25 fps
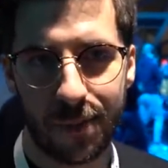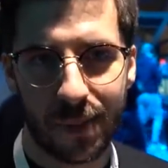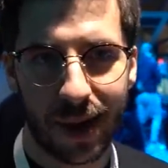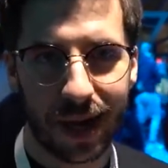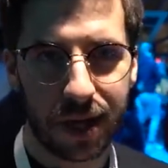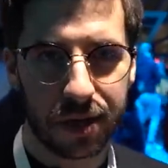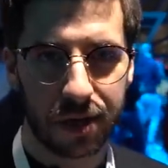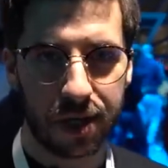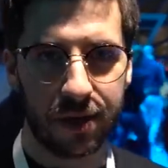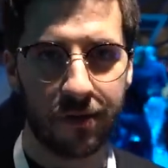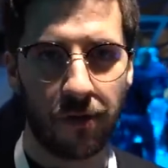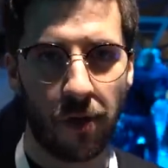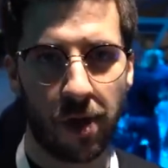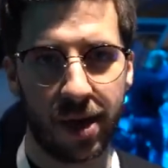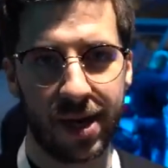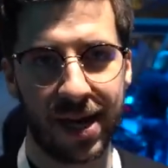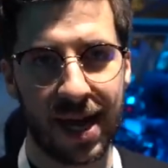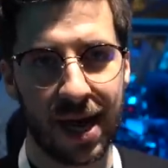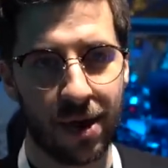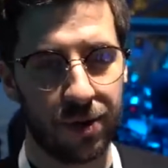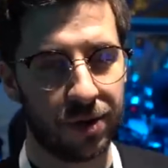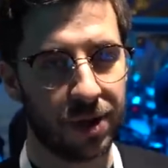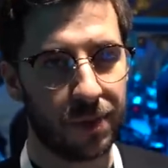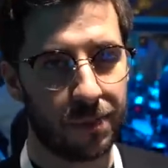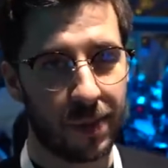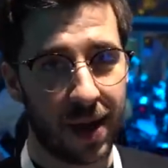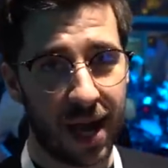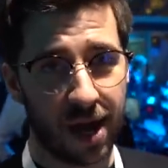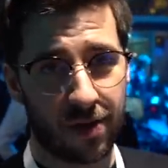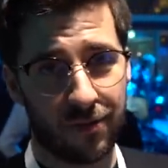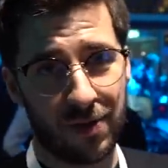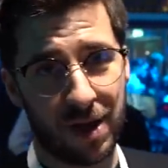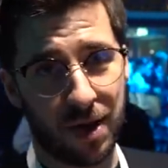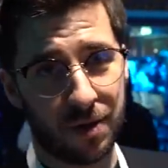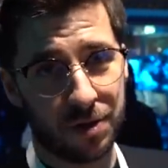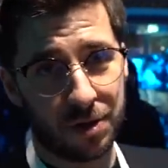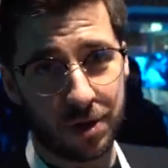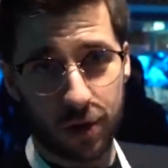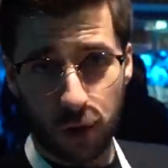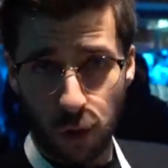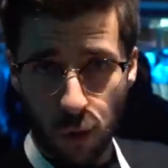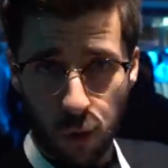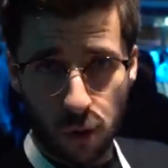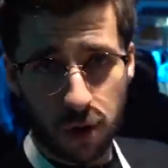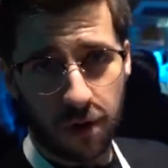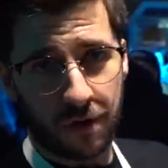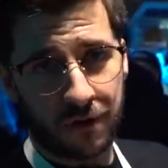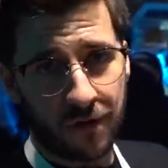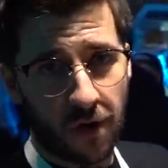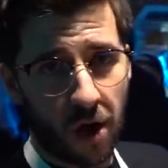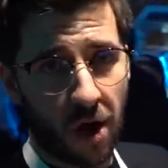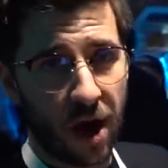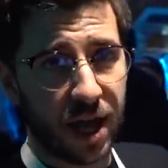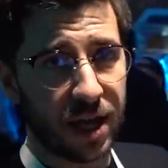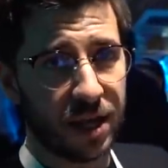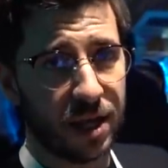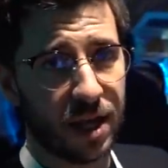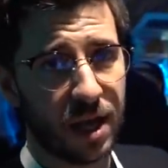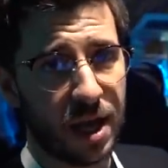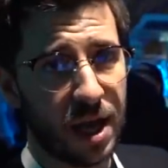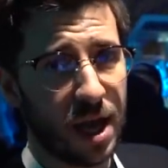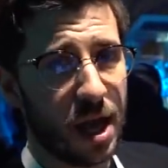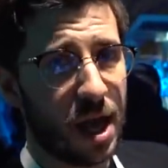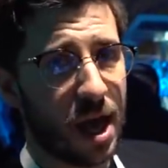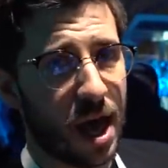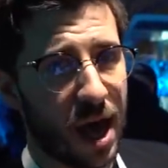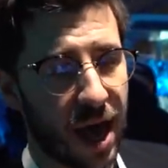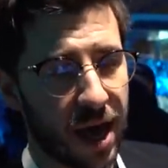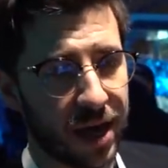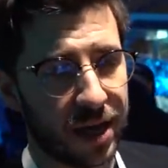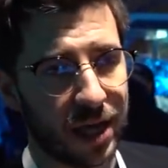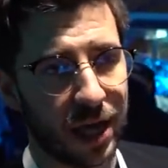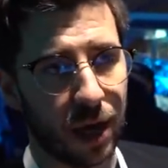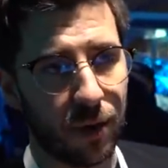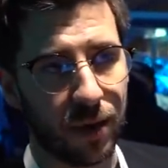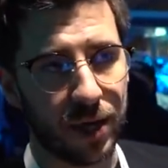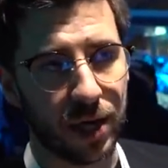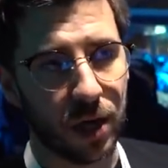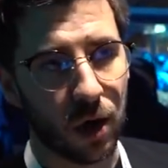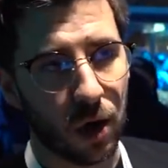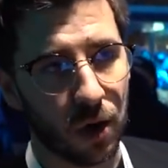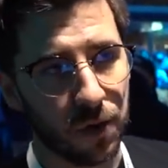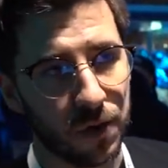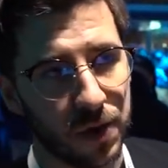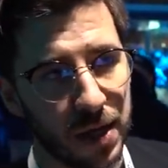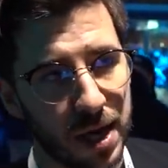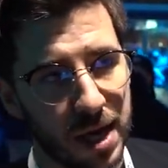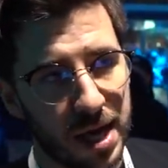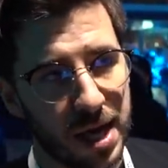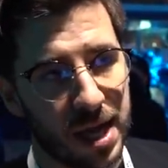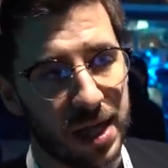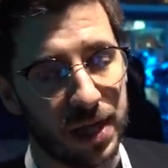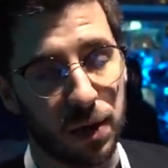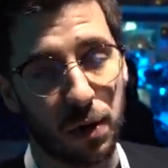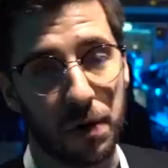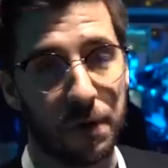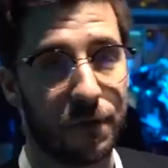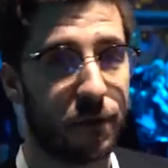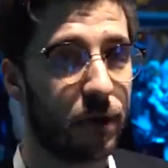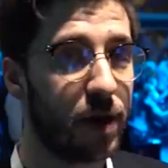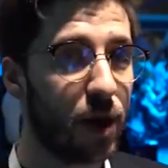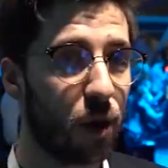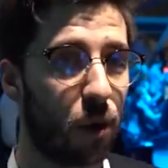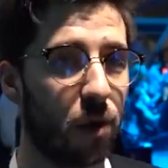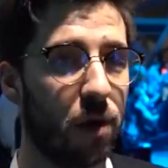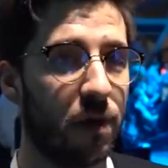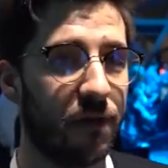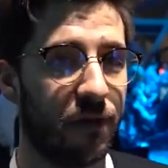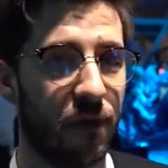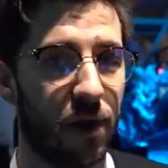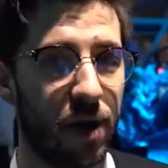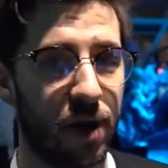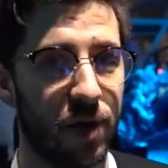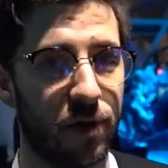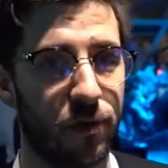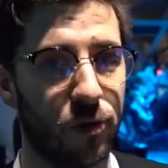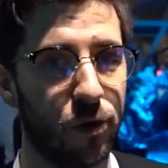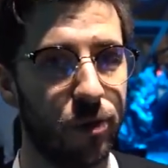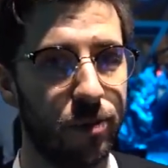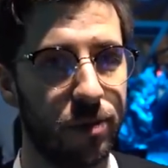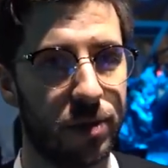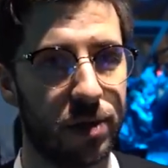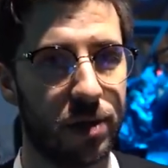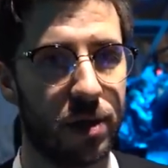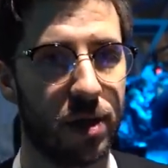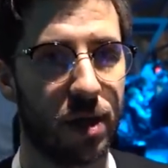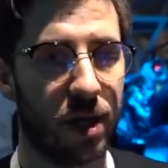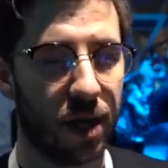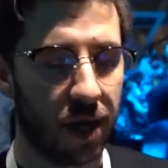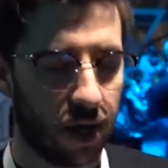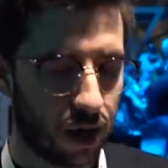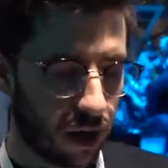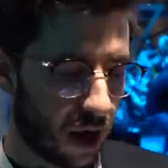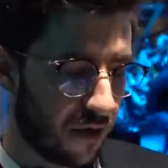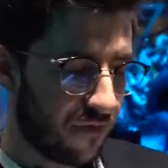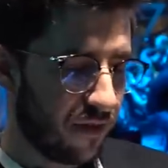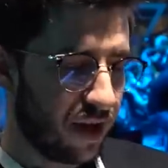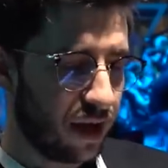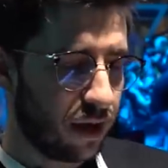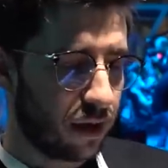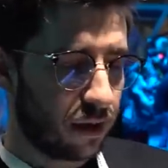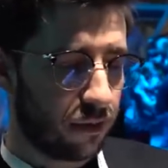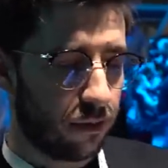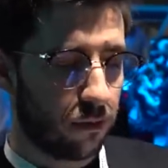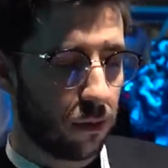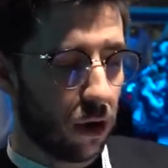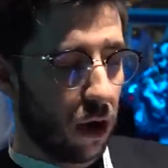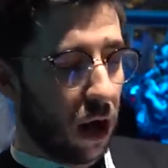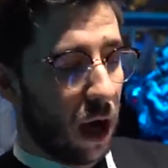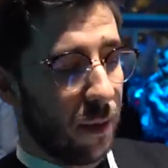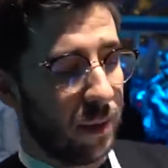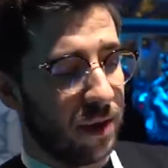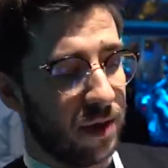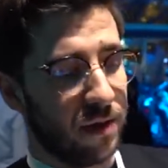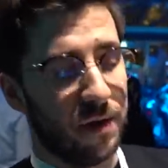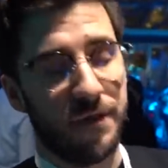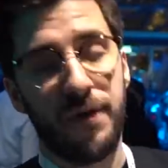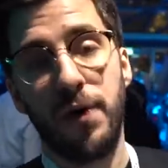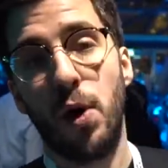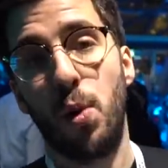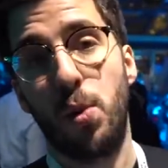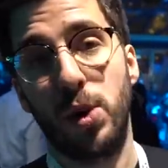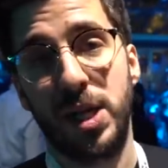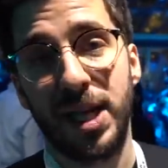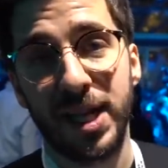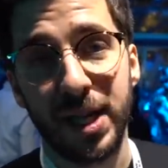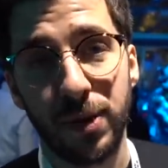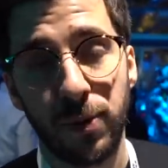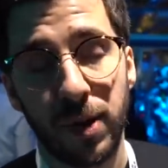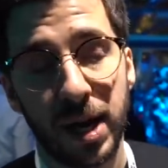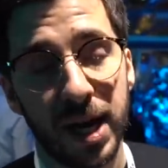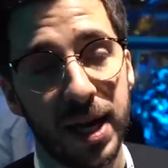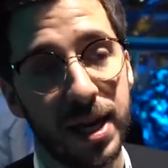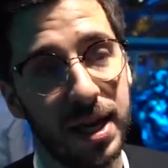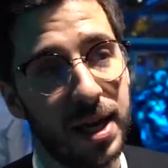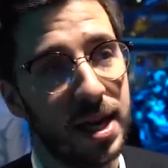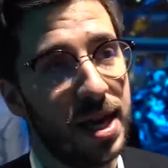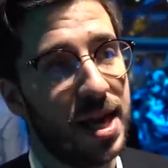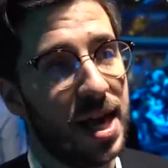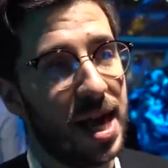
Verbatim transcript: Basically right now on the background there's some qualifying uh, going on. There are three qualifying groups, uh, I think. Well, I'm in the third one anyway.